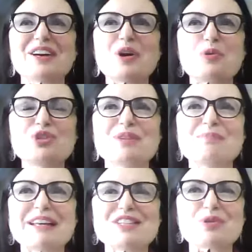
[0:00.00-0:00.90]
coach and
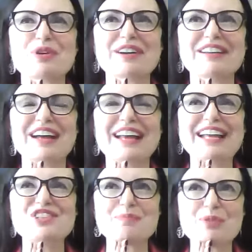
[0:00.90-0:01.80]
mentor,
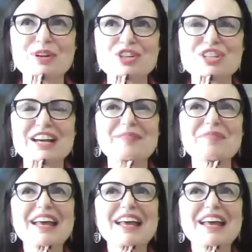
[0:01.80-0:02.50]
A.G. Marishta.